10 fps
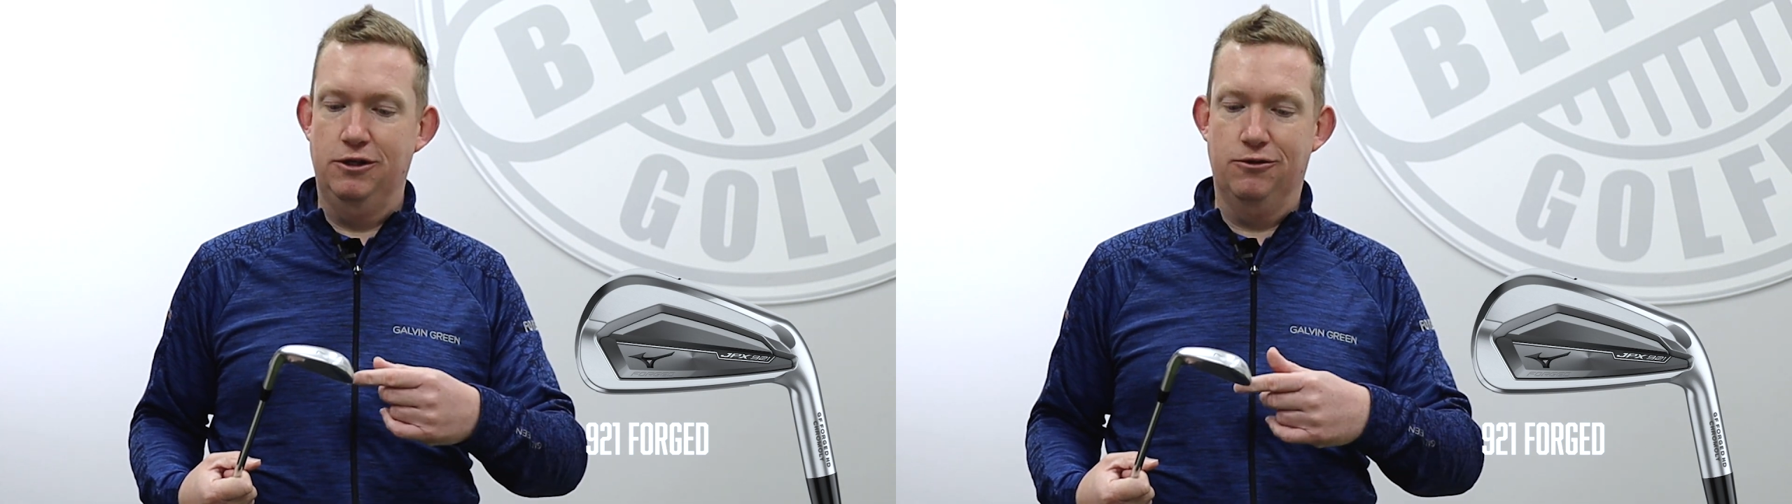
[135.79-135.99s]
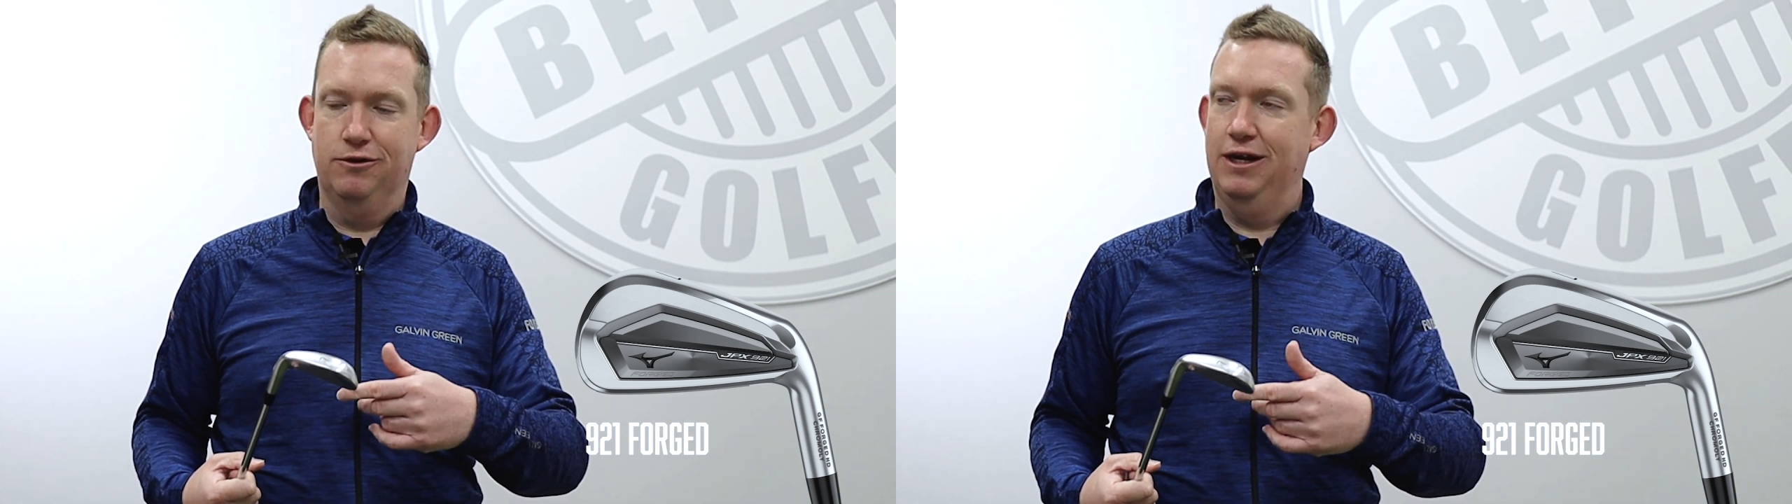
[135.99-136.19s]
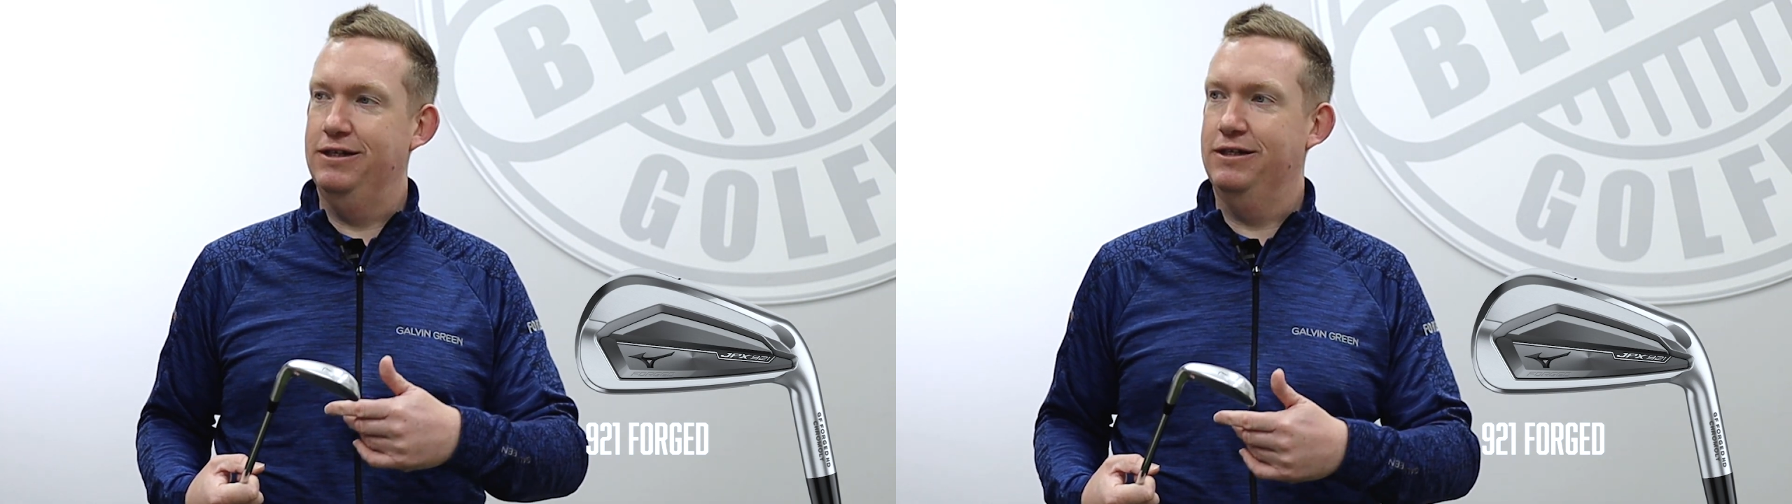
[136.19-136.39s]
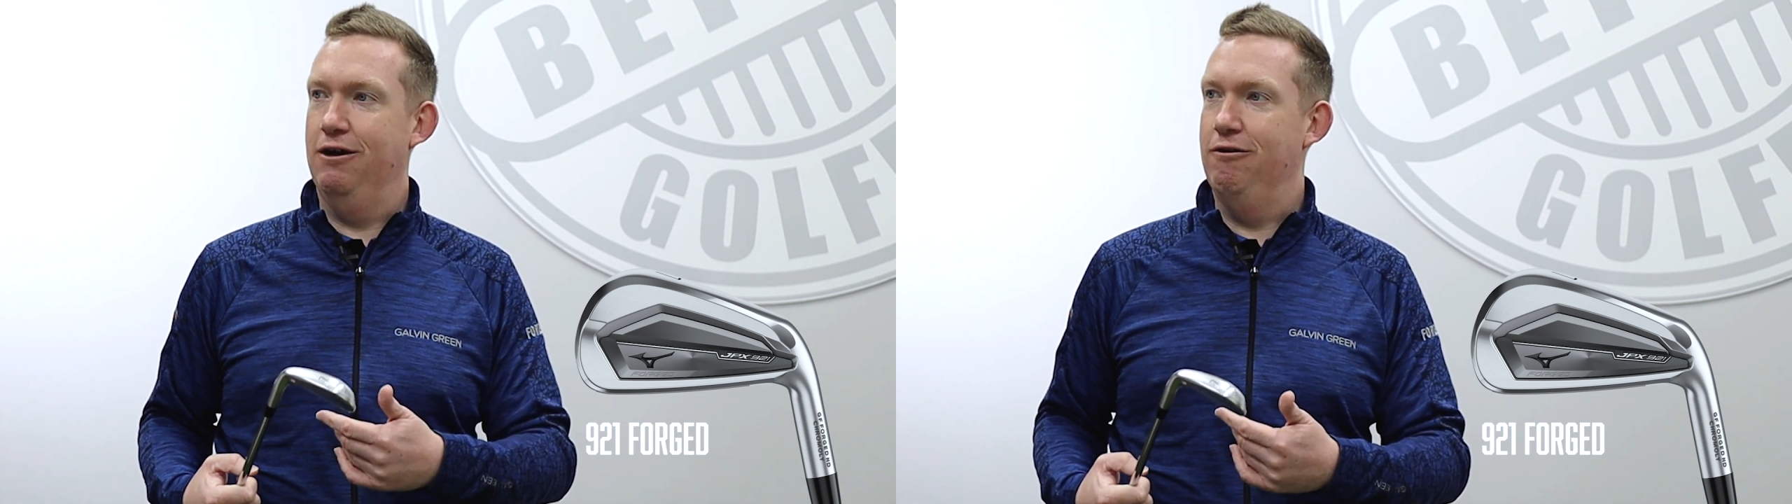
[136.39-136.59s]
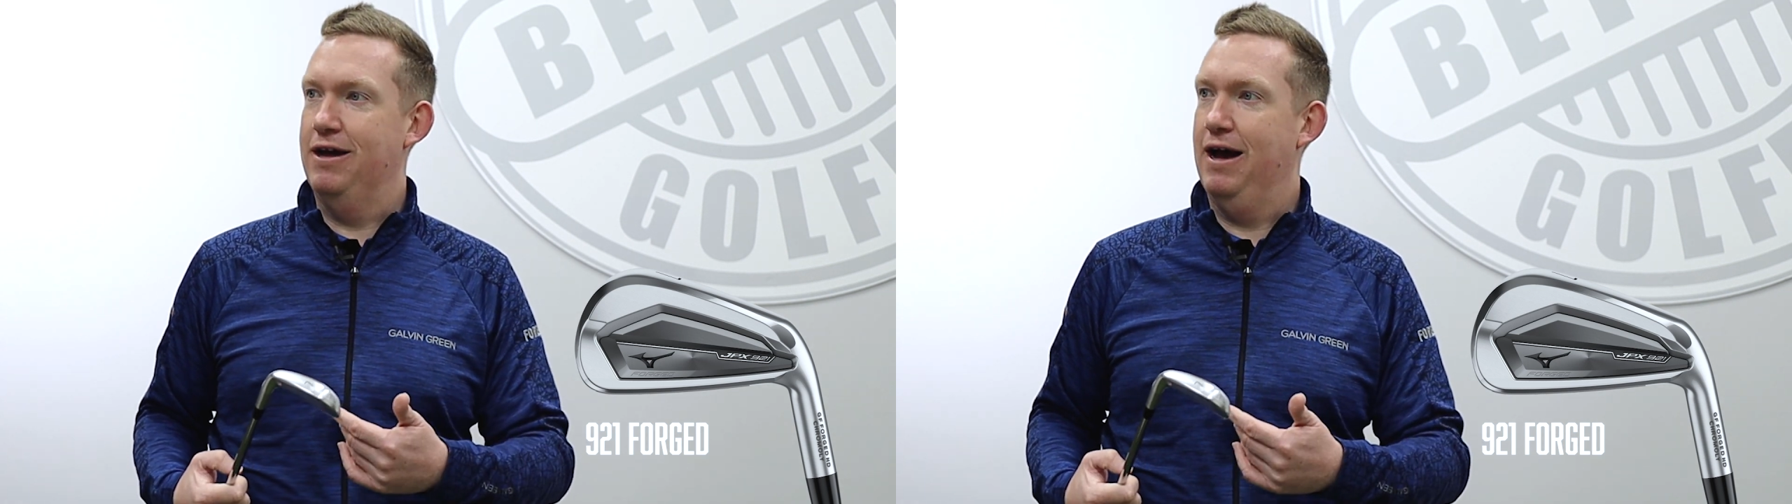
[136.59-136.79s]
you don't
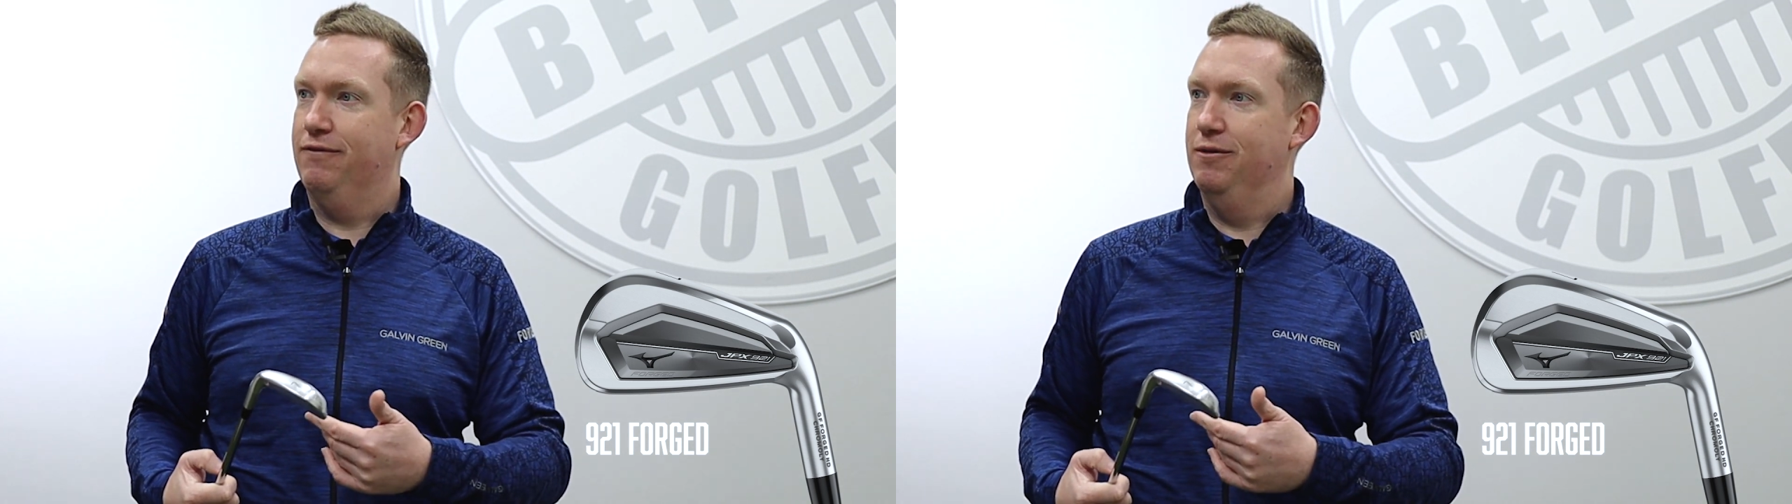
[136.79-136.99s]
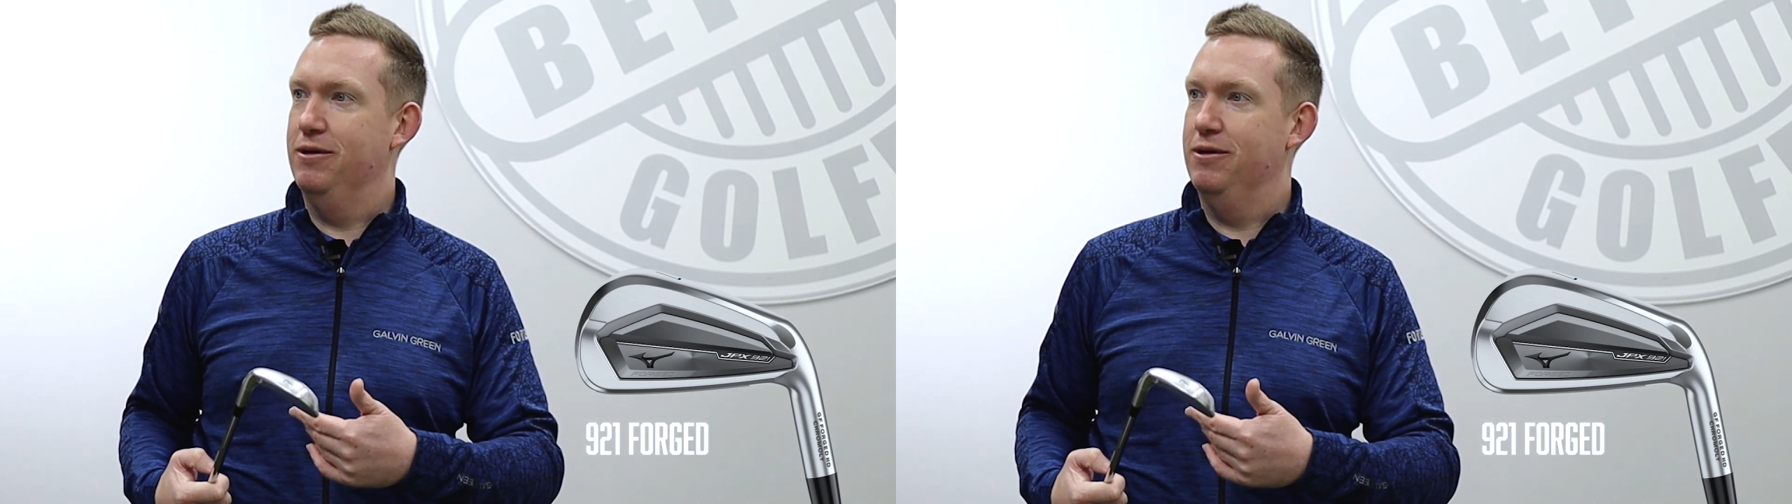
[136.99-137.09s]
necessarily have